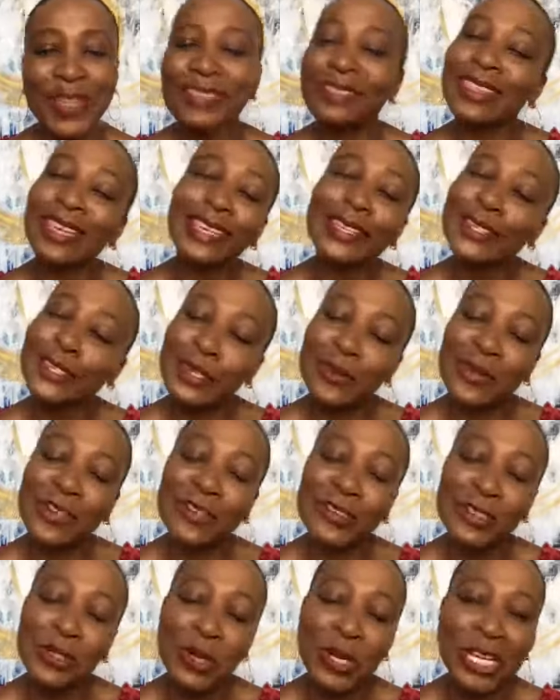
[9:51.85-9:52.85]
Thank you so much
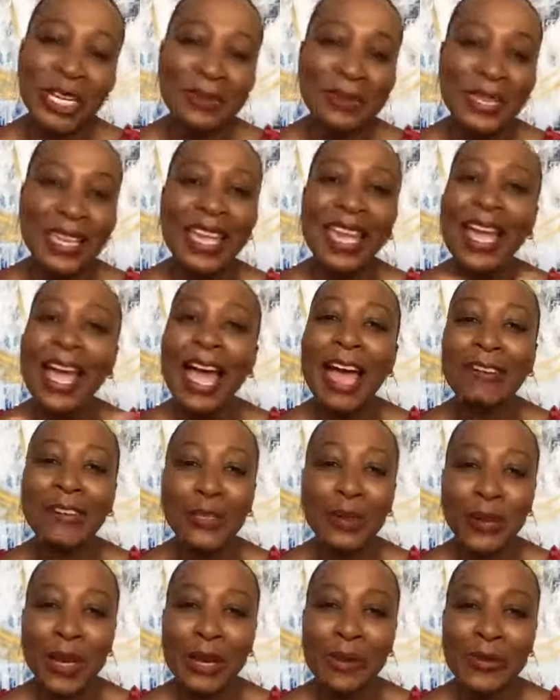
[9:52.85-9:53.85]
for joining me. Have a
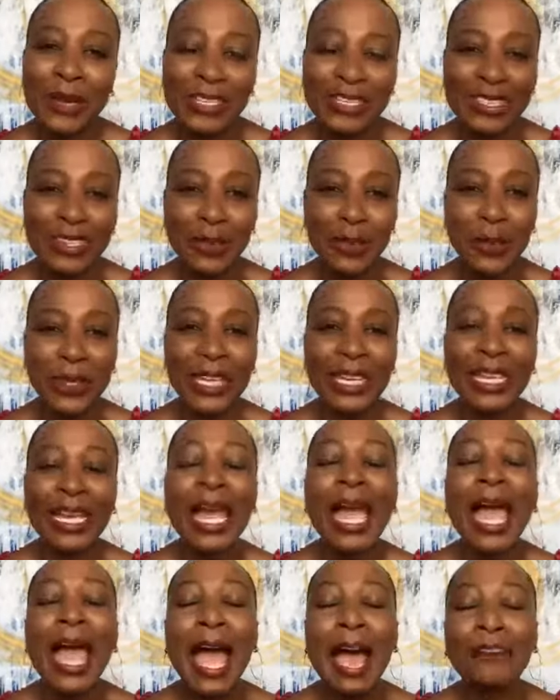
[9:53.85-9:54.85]
great rest of the week.
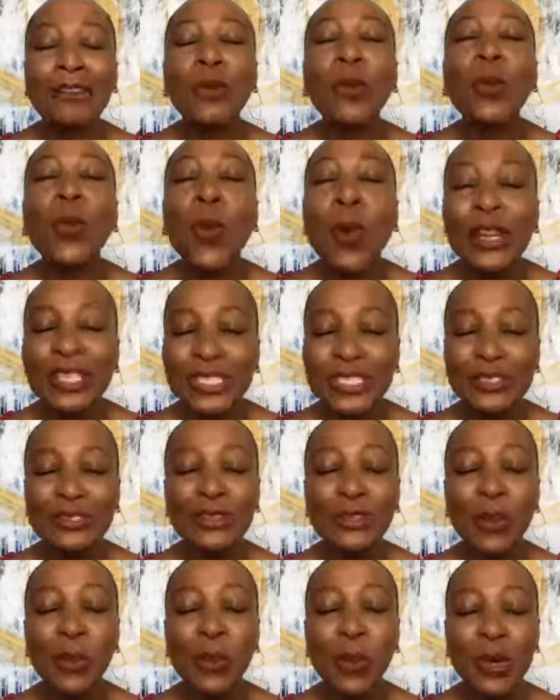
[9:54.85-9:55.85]
Have a
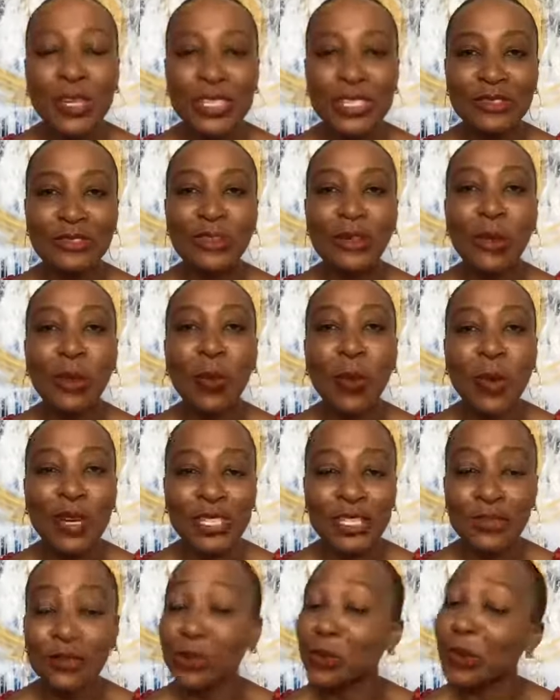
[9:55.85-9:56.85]
wonderful, wonderful,
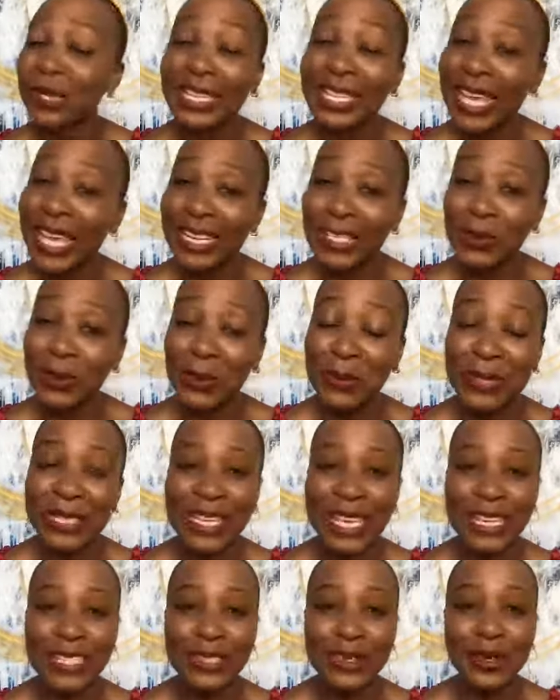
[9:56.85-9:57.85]
wonderful weekend when we
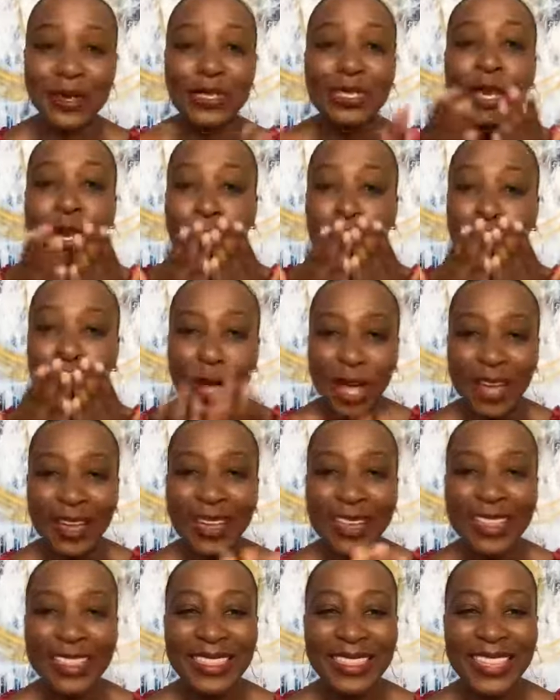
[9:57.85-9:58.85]
get to it. Mwah.
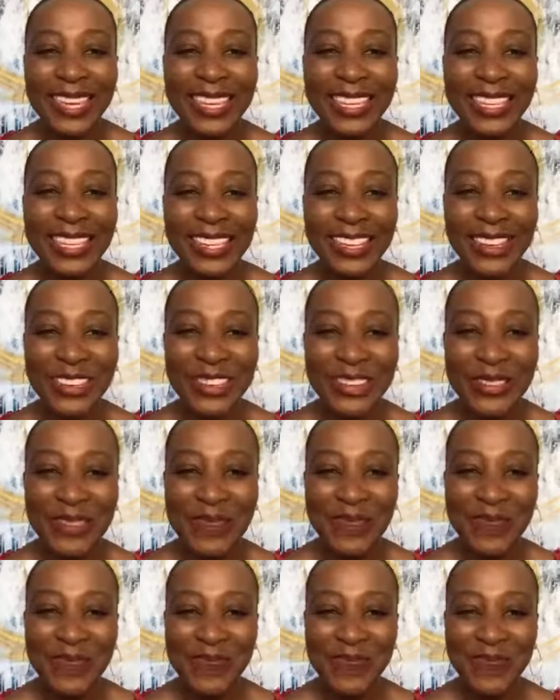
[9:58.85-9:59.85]
Thank you.
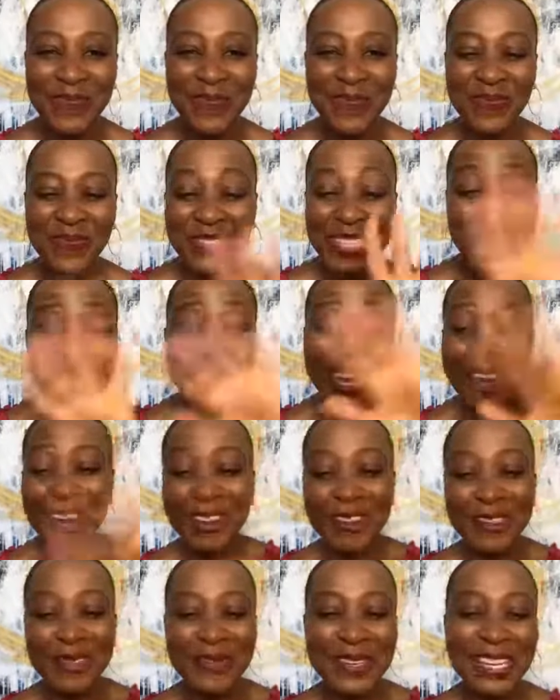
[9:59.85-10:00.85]
Take care,
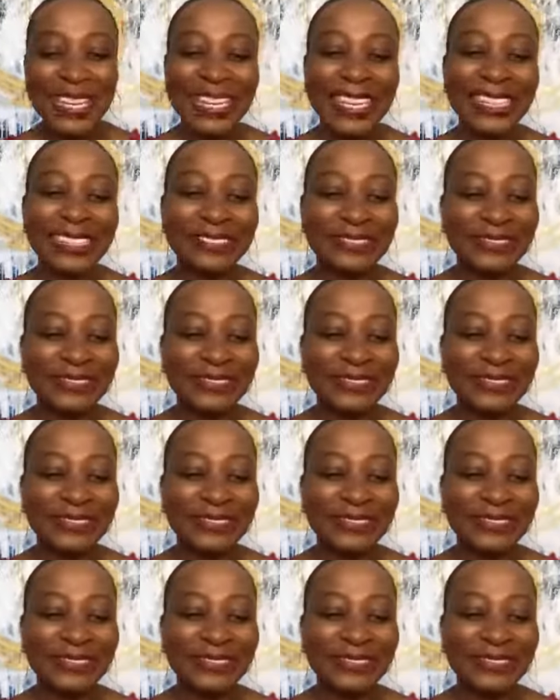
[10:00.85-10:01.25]
everybody.